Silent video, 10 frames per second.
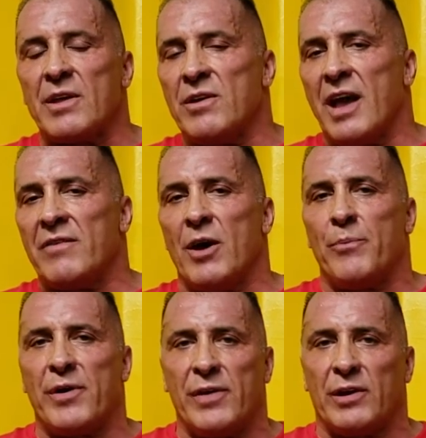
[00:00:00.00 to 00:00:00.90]
you have a
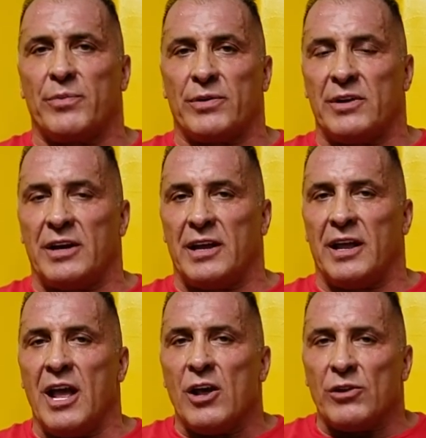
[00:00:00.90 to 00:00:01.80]
perfect
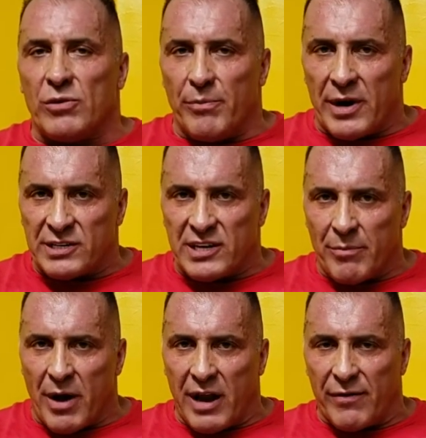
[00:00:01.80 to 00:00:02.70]
opportunity to burn
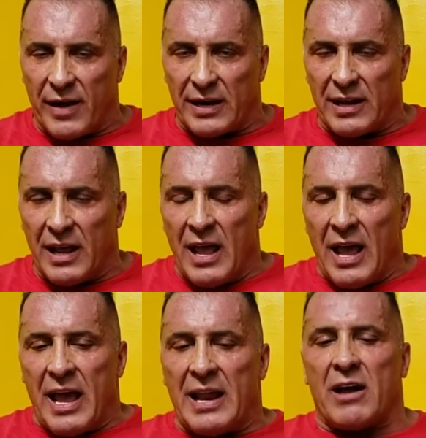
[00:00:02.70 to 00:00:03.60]
some body fat.
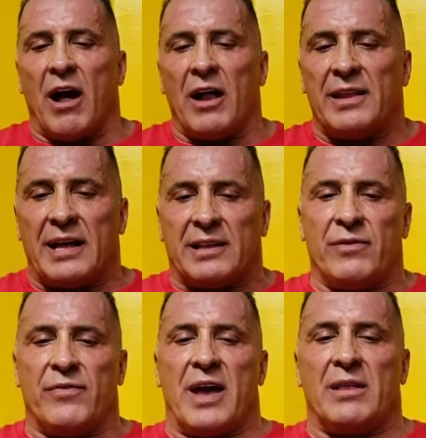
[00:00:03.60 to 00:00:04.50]
And I call that
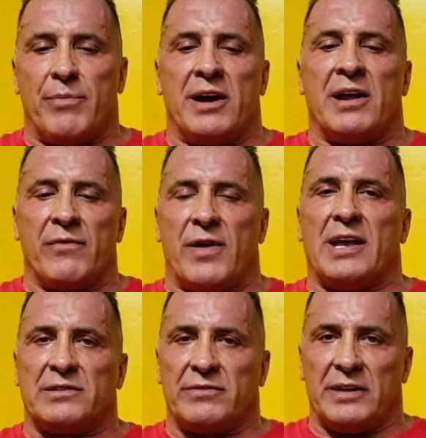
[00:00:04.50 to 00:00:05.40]
fat burning
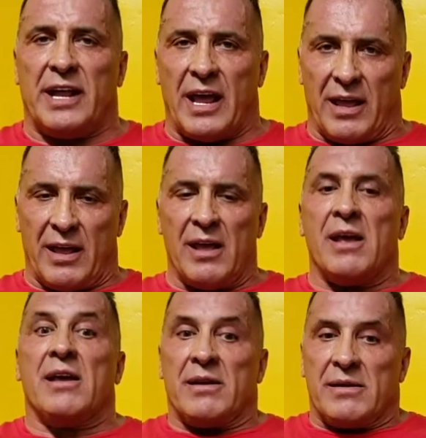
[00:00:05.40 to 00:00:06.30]
phase of the day.
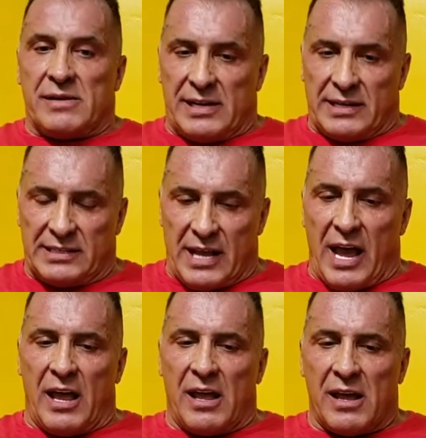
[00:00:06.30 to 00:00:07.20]
This
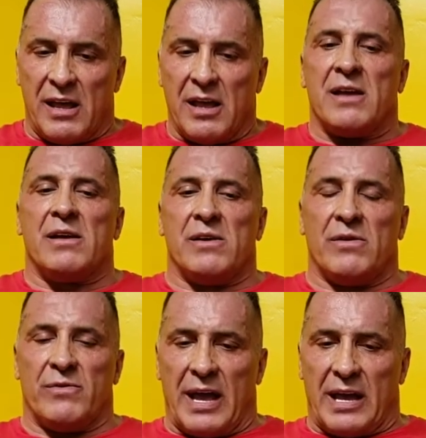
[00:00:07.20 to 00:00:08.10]
day,
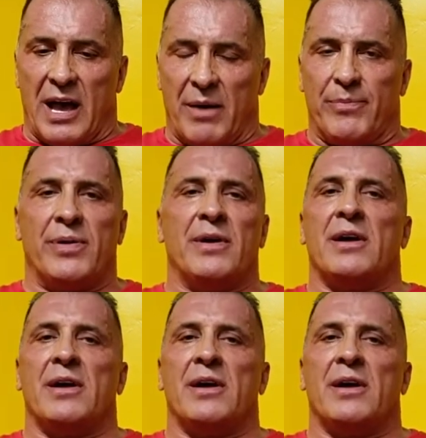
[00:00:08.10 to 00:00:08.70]
you wake up,